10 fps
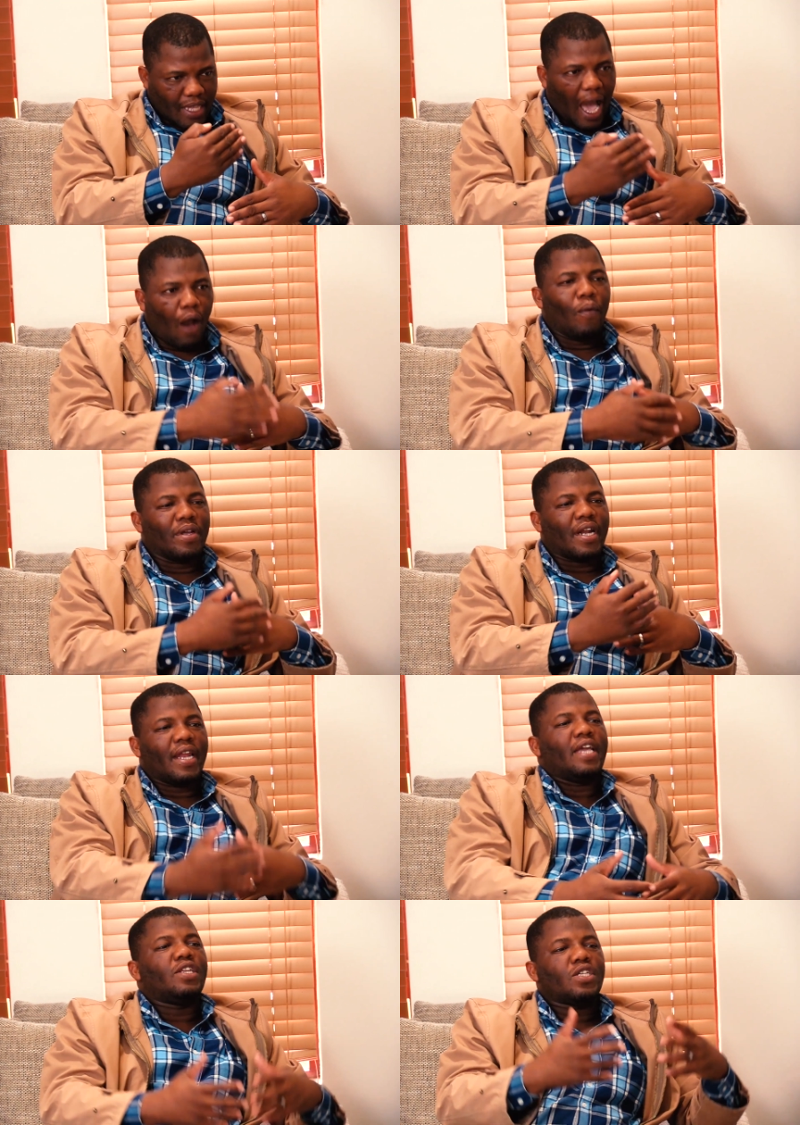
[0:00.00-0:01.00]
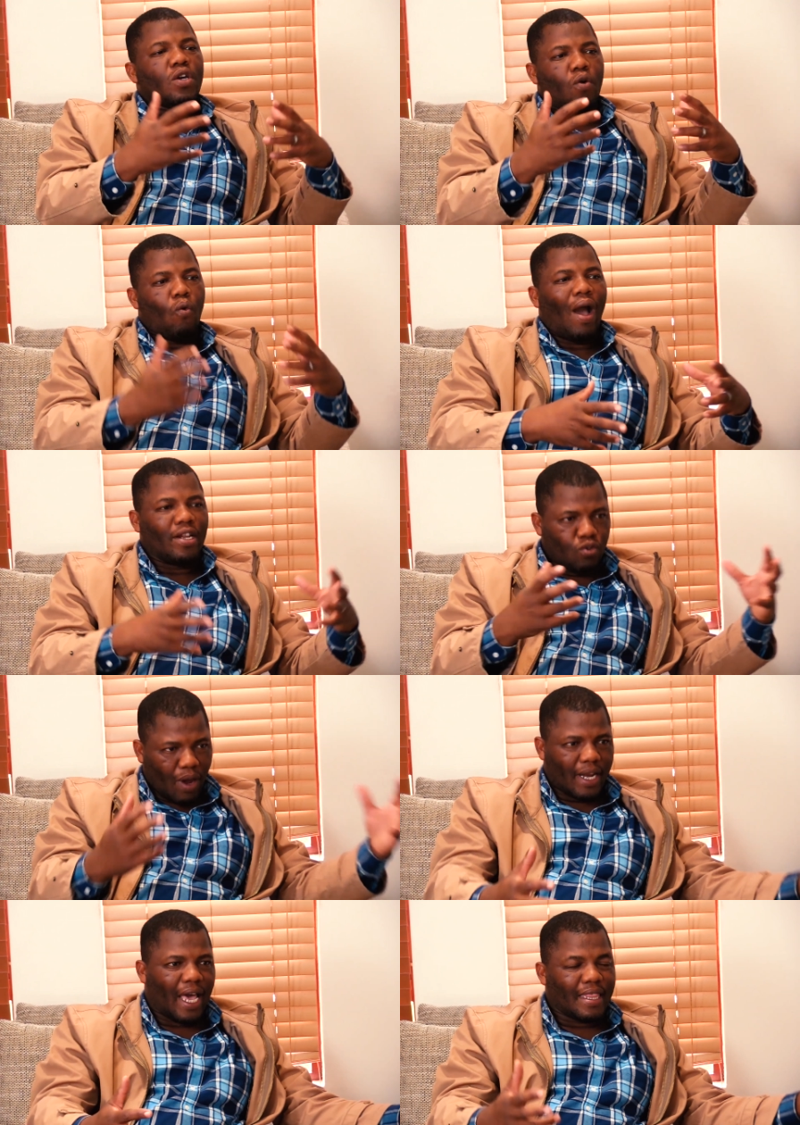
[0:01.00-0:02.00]
how we relate one to
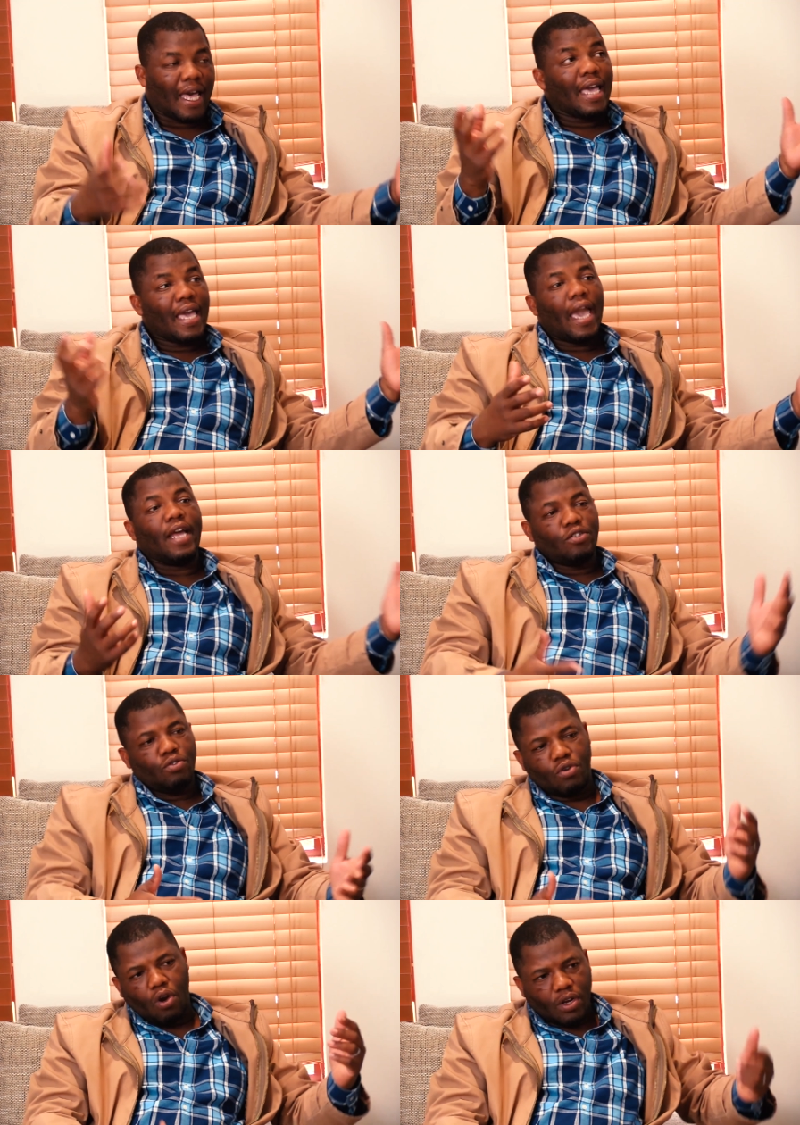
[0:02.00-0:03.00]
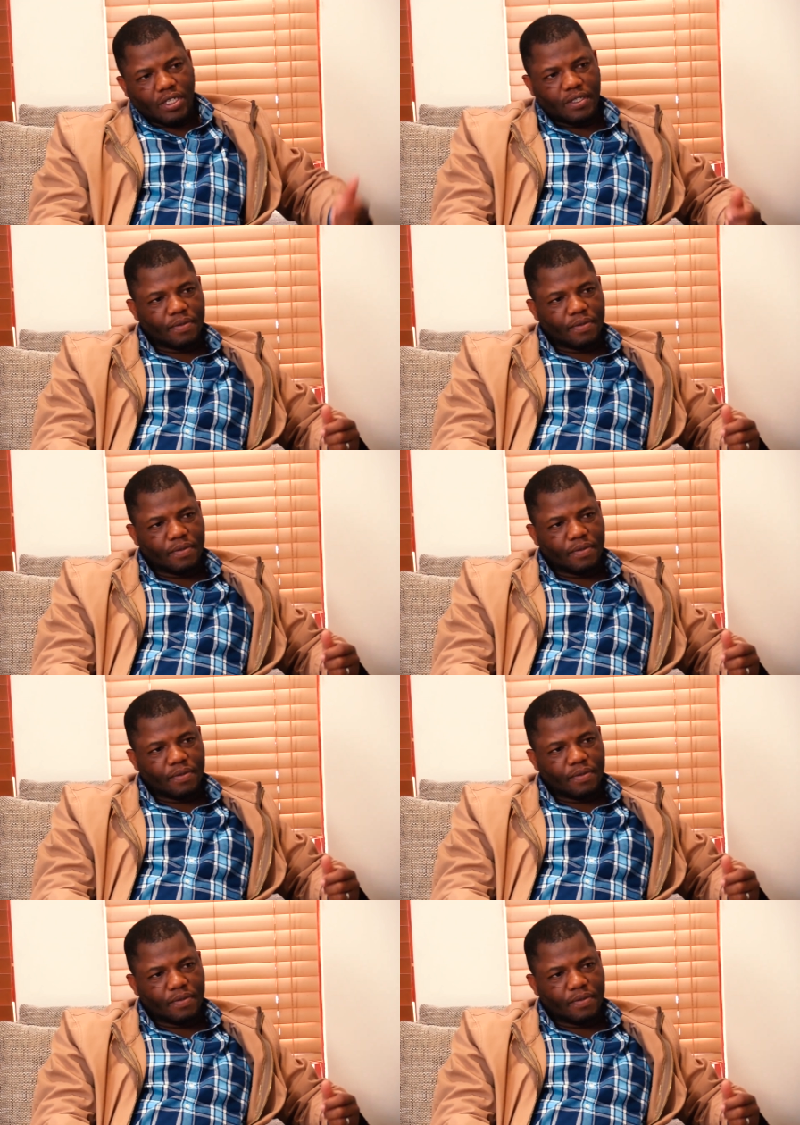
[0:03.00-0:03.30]
another and to god